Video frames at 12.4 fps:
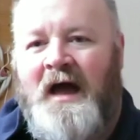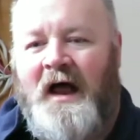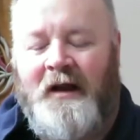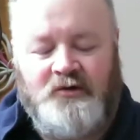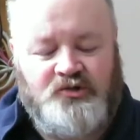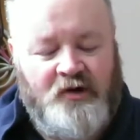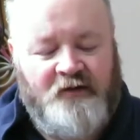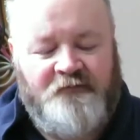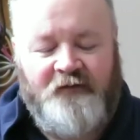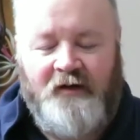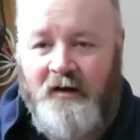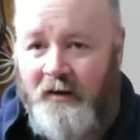And I was trying to
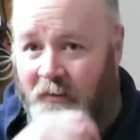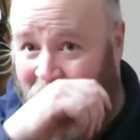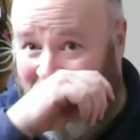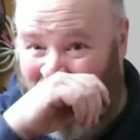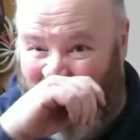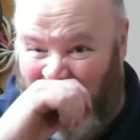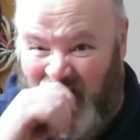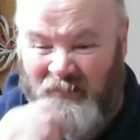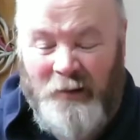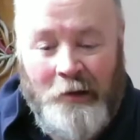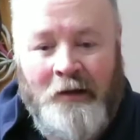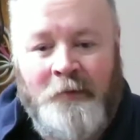figure out, okay, well,
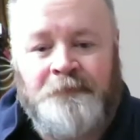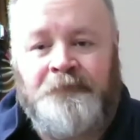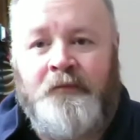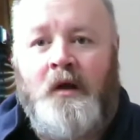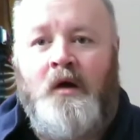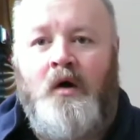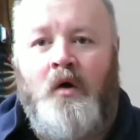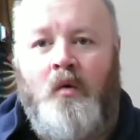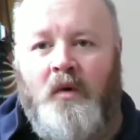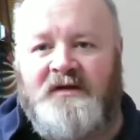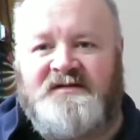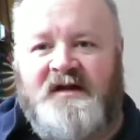
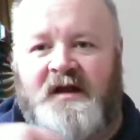what's